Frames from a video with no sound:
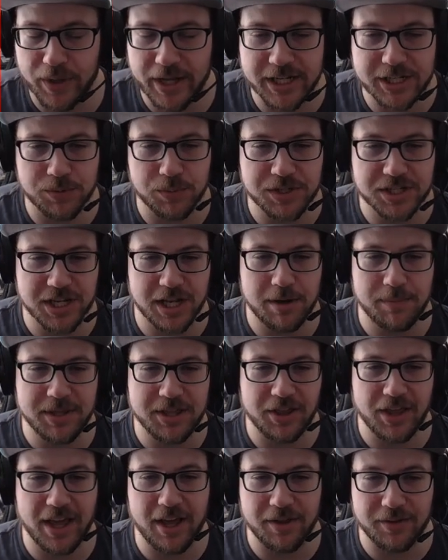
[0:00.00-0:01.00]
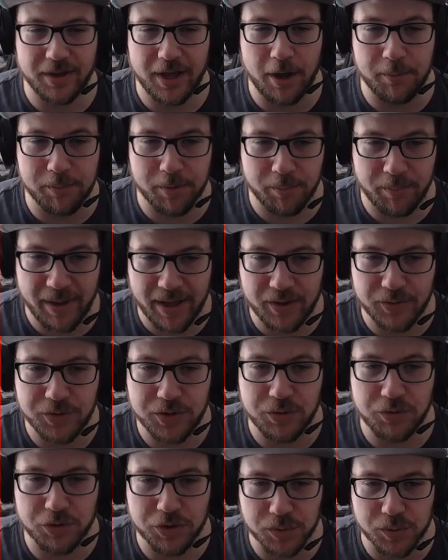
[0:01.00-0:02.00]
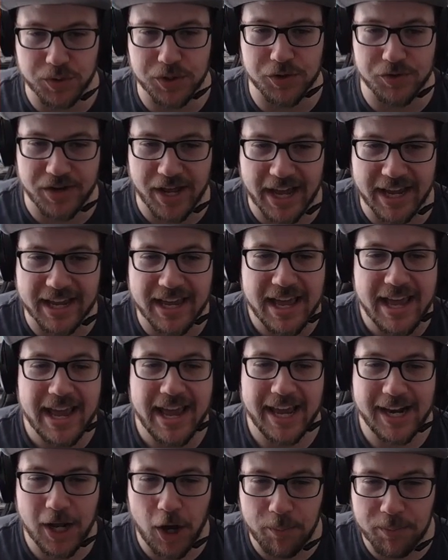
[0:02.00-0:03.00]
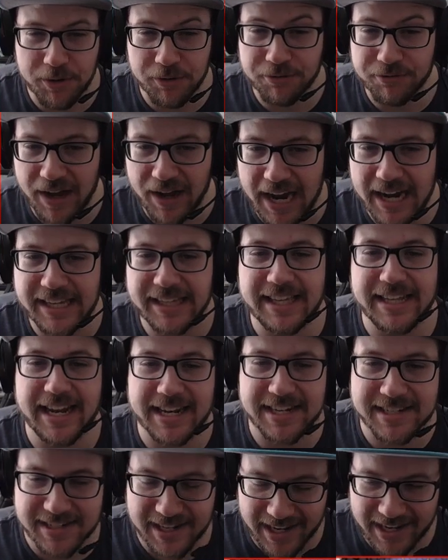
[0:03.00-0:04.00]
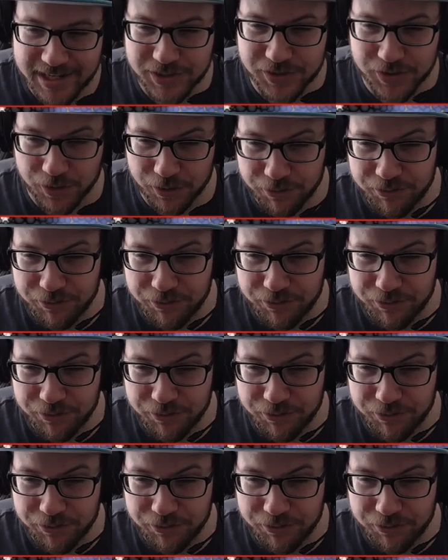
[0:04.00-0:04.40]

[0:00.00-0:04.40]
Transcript: It's what's going to be the help propel you through your deck and help you find the next answer,